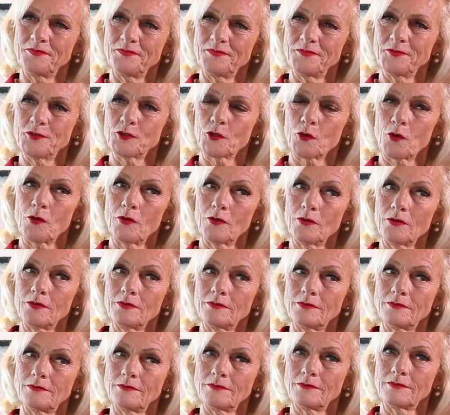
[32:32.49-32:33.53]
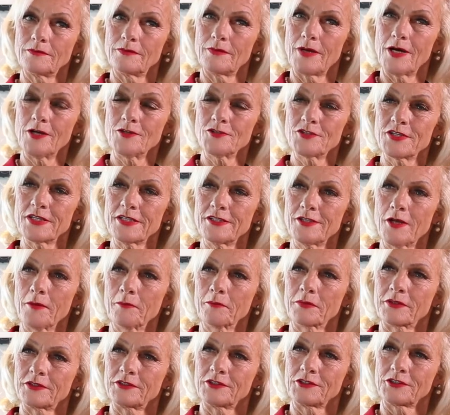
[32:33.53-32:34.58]
They're all hunting
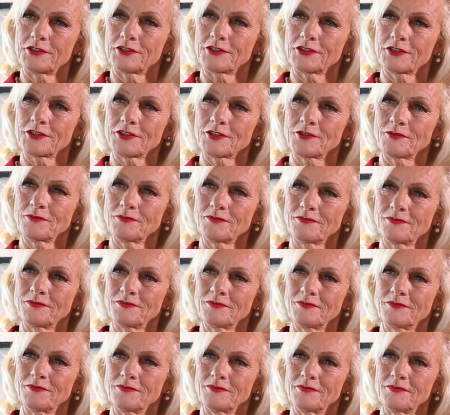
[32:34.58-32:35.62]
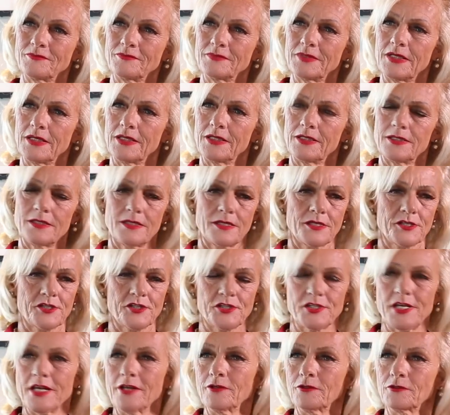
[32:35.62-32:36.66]
numbers,
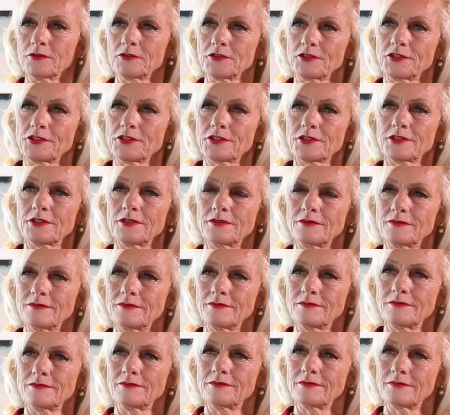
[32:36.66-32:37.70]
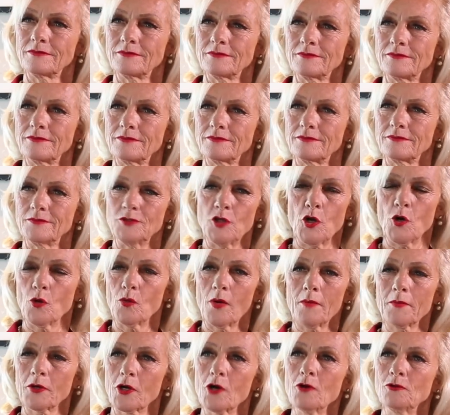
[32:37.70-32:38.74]
sales. No,
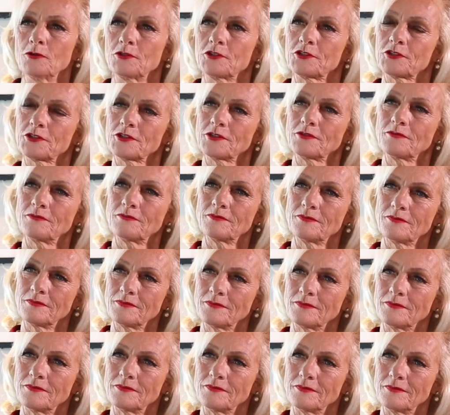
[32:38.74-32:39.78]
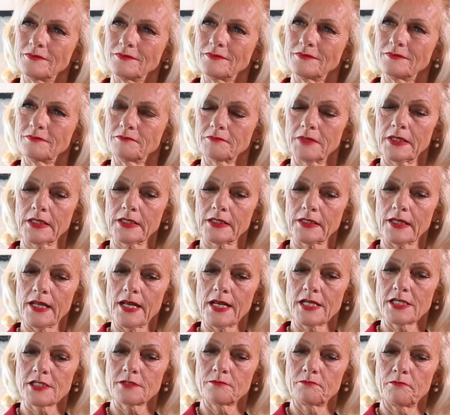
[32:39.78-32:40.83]
I'm a coach. My
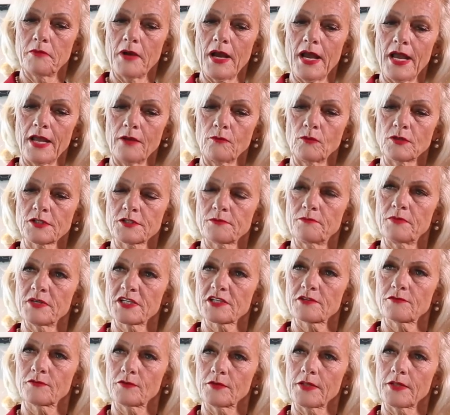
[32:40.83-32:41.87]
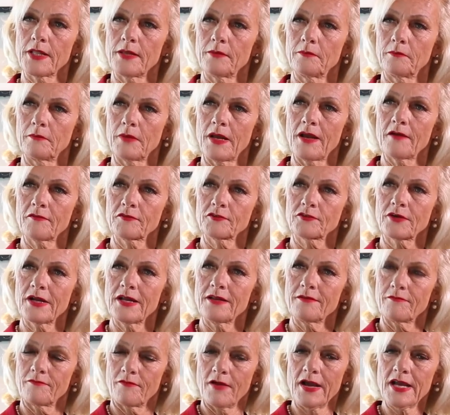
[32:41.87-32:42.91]
clients buy what's best for them after I
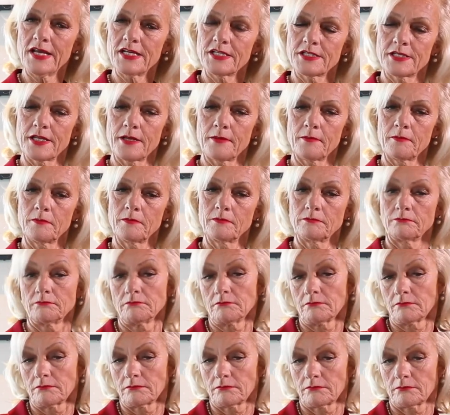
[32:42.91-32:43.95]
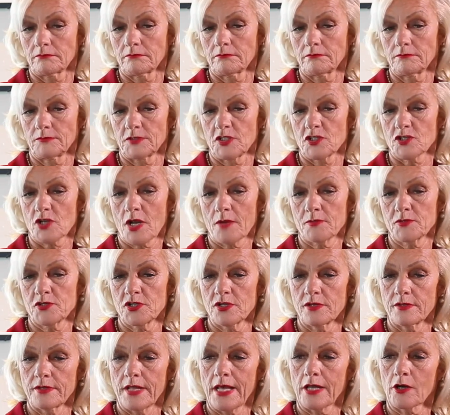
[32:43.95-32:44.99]
advise them this option,
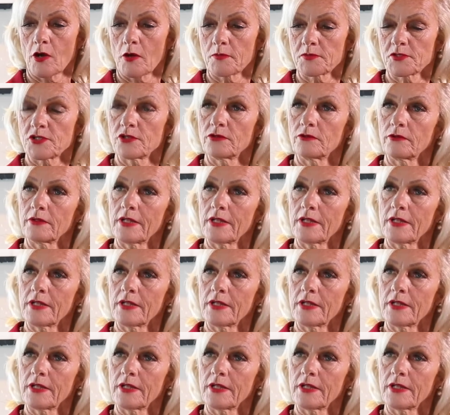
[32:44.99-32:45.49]
or that option.